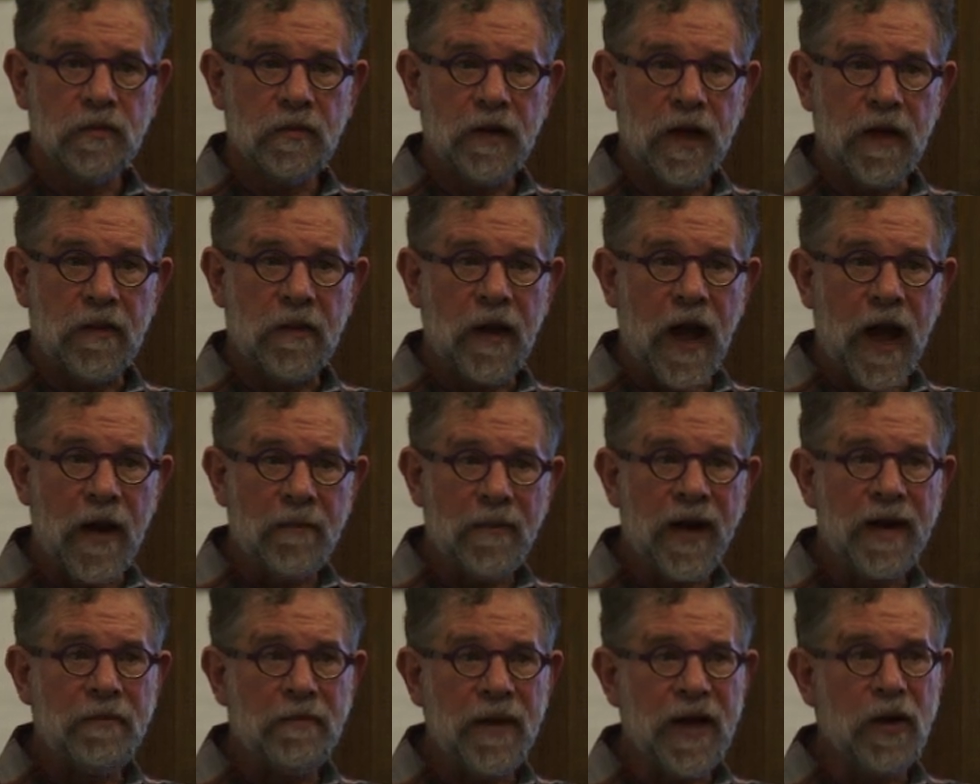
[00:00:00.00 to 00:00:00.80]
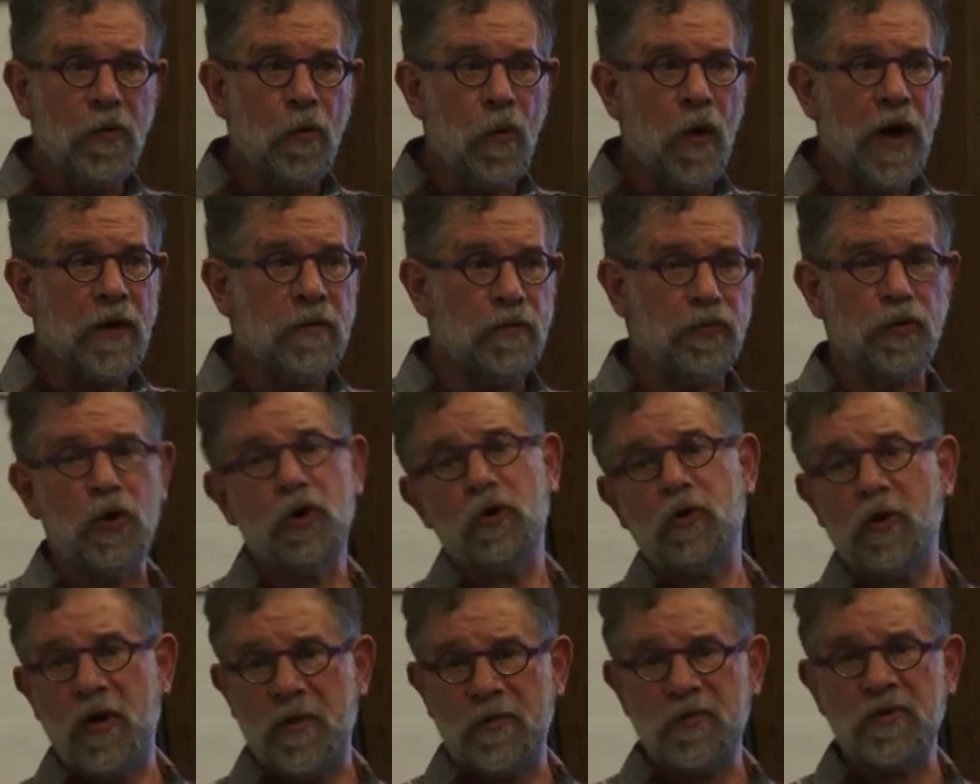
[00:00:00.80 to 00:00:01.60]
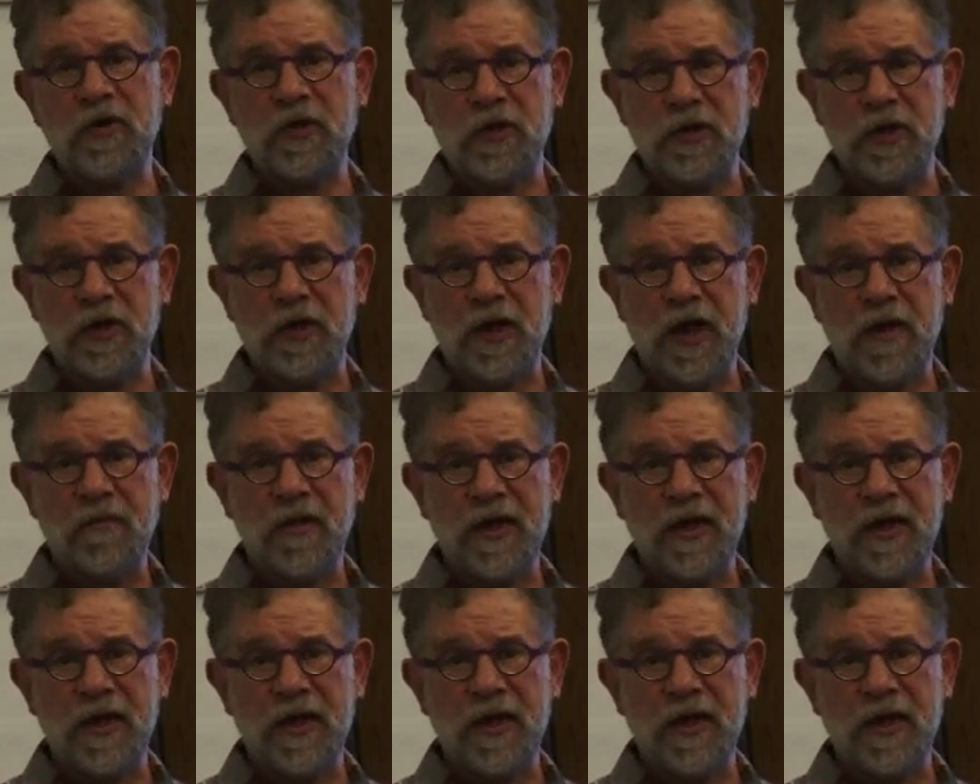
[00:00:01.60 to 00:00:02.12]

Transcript: And I might make one programmery thing.